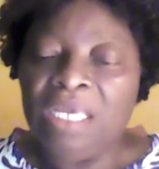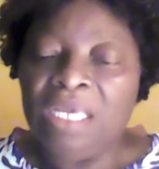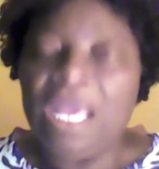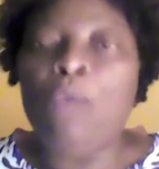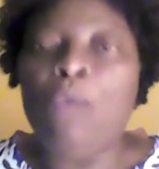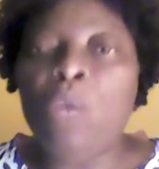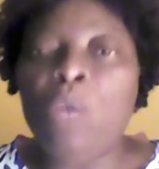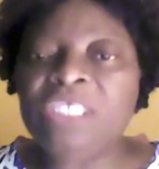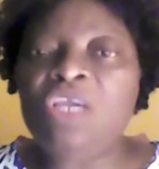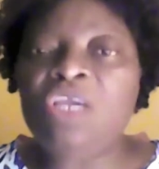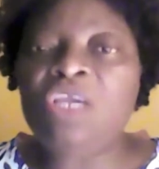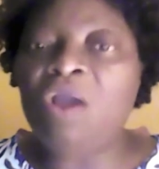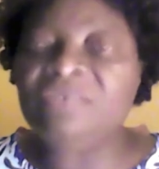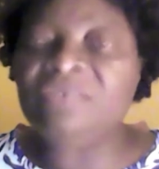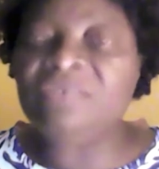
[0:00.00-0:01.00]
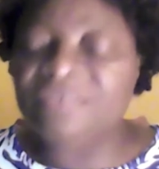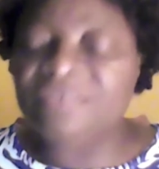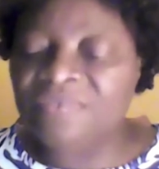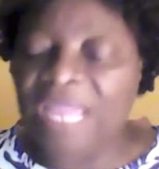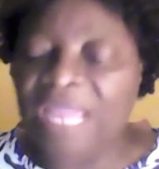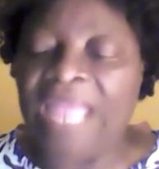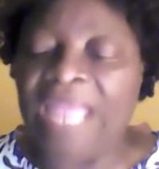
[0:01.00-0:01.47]
And what he
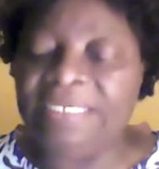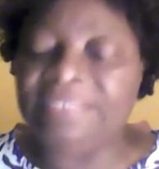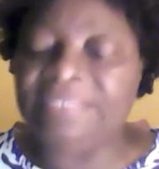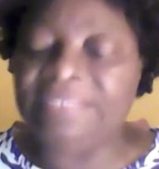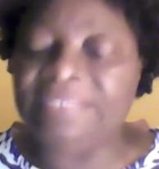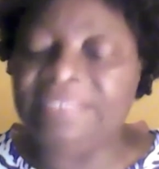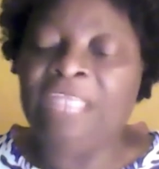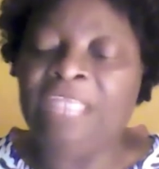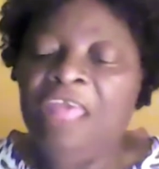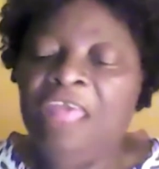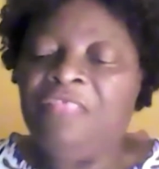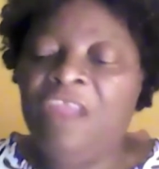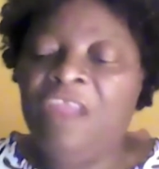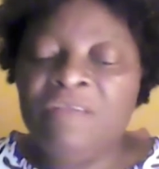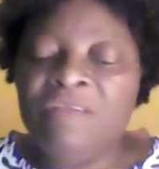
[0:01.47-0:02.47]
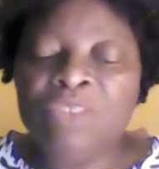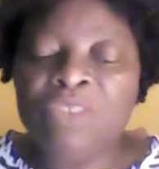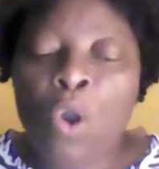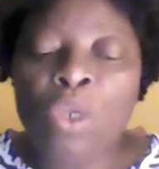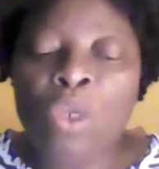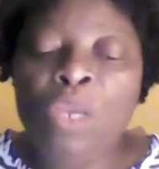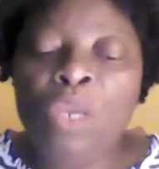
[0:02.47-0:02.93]
understands is that there is
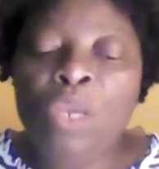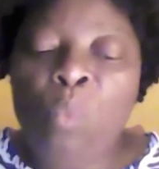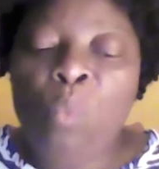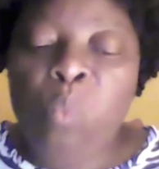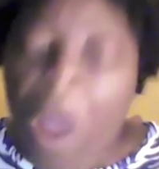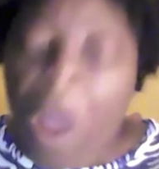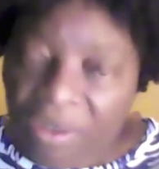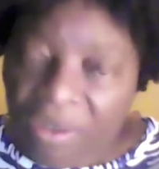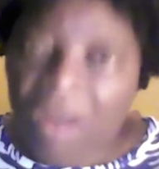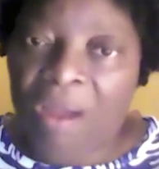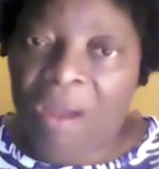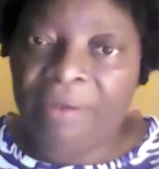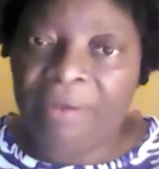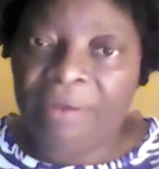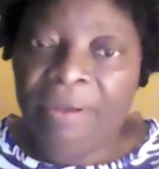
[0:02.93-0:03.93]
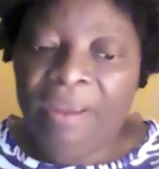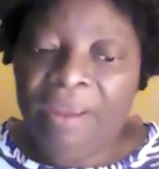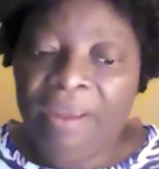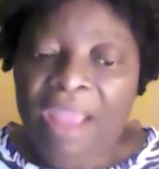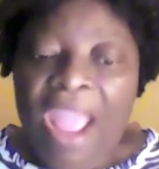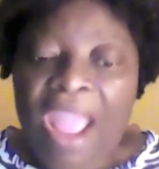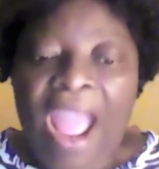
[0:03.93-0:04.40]
only one God,
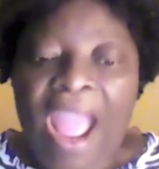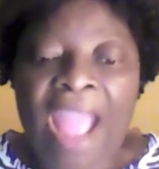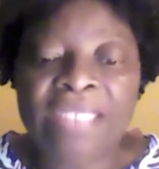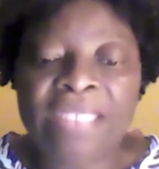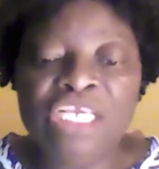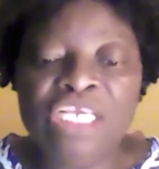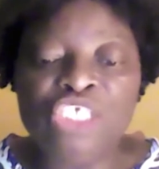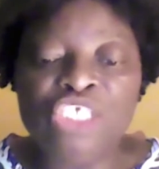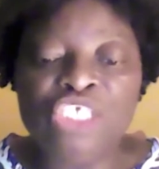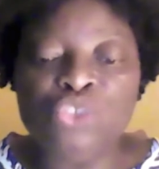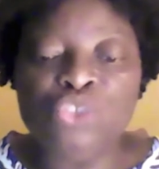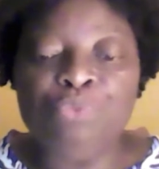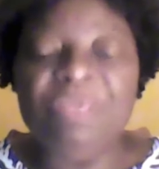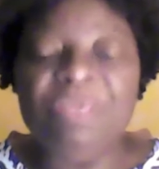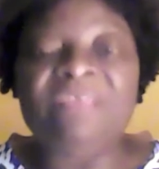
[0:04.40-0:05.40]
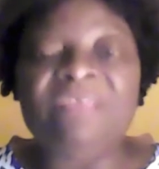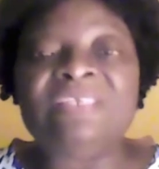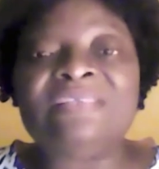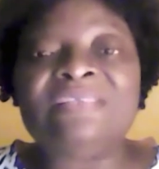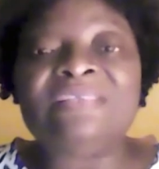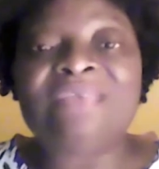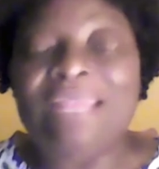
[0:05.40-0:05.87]
and he should be the
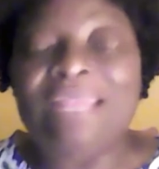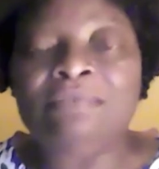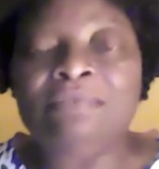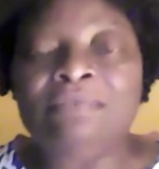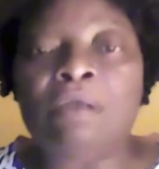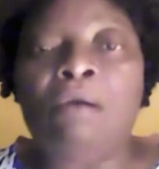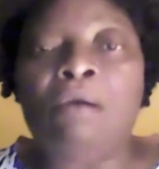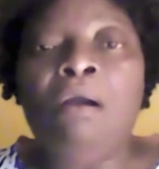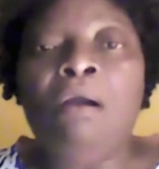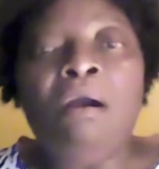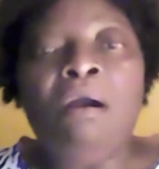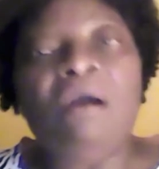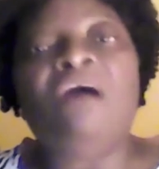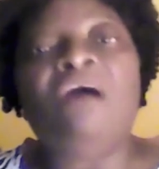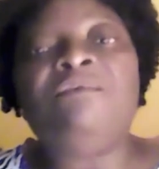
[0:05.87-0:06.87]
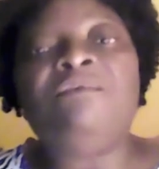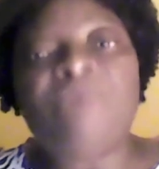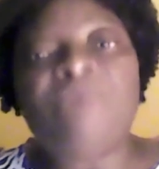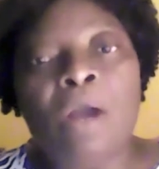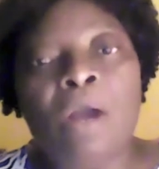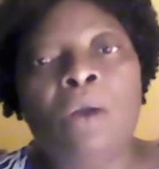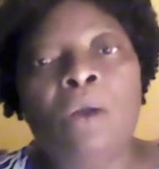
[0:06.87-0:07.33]
center
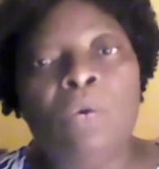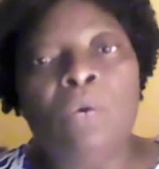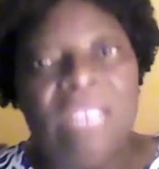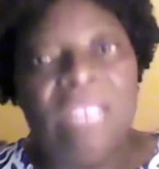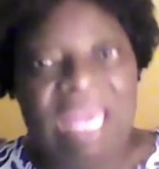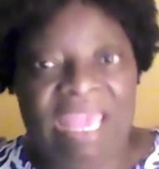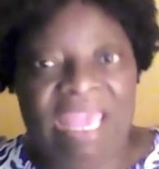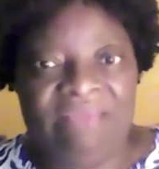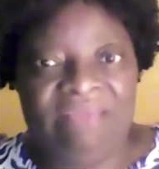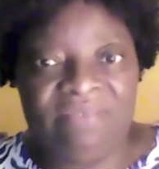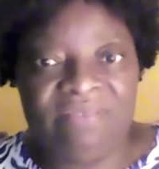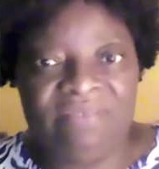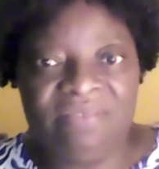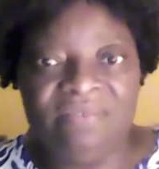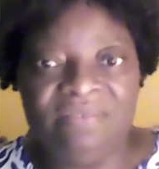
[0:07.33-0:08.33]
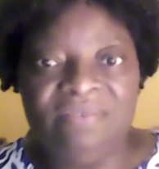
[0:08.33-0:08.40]
of our lives.